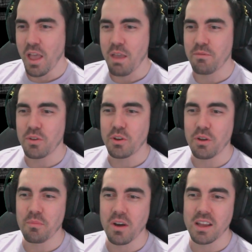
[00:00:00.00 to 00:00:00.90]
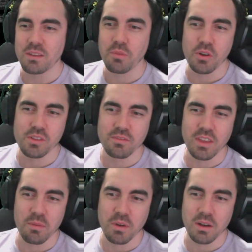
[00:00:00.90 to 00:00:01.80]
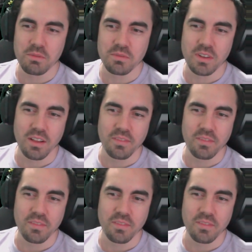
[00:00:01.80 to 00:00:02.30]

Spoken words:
If you don't mind both of the above,